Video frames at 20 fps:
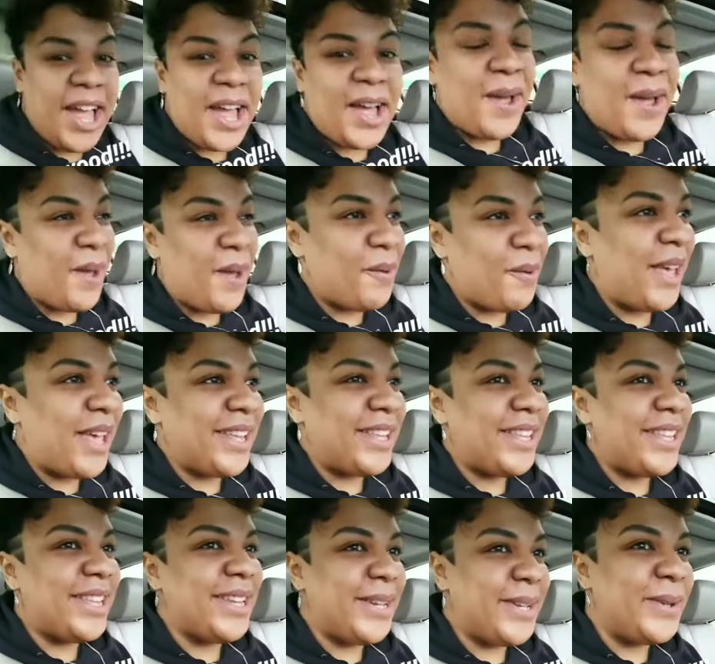like I
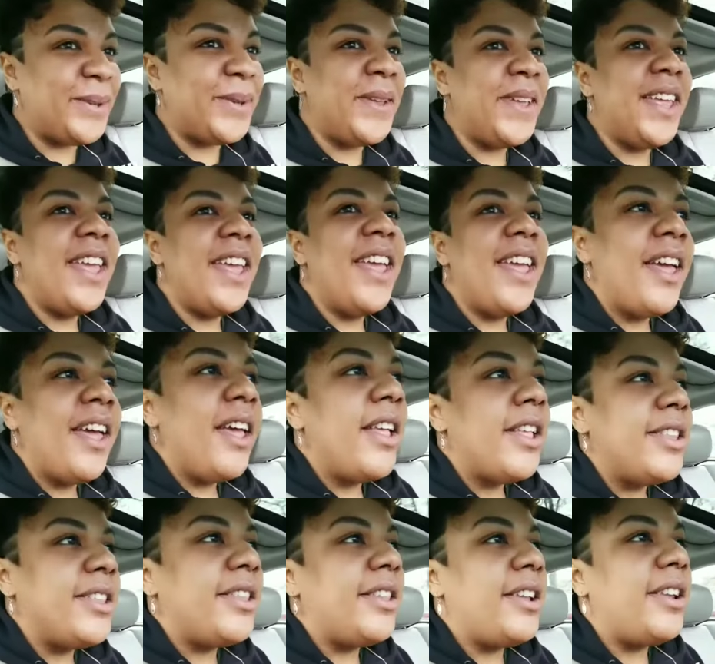always
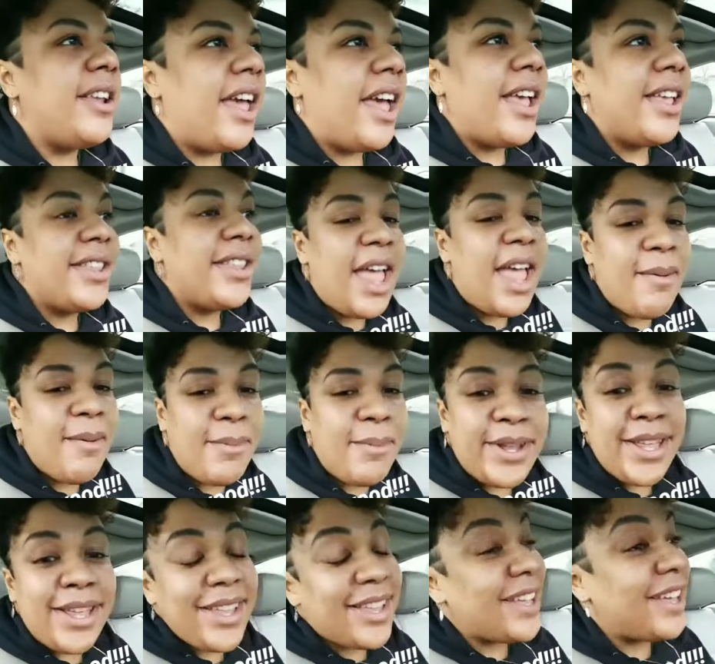do. Today's
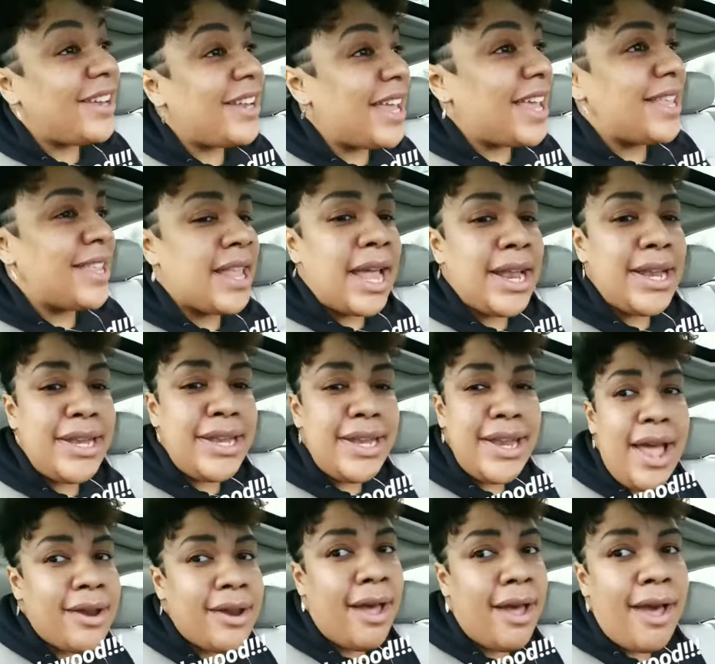neighborhood is
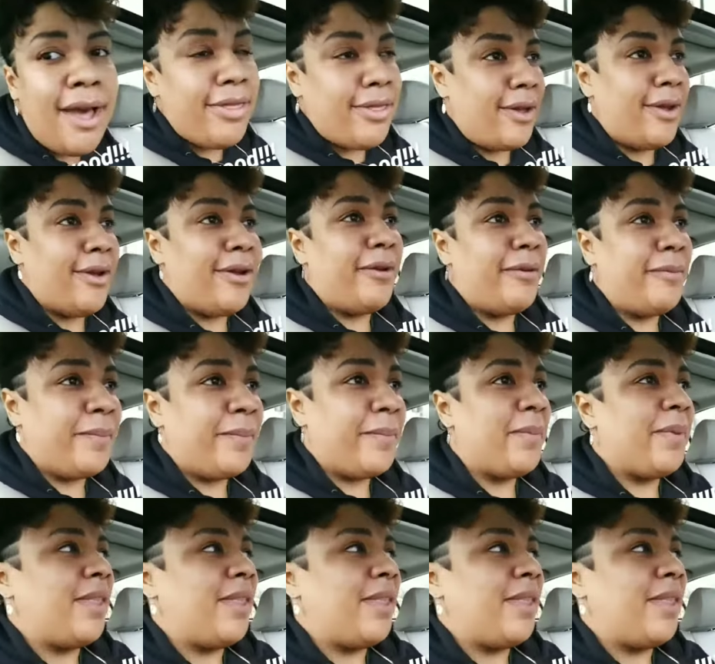none other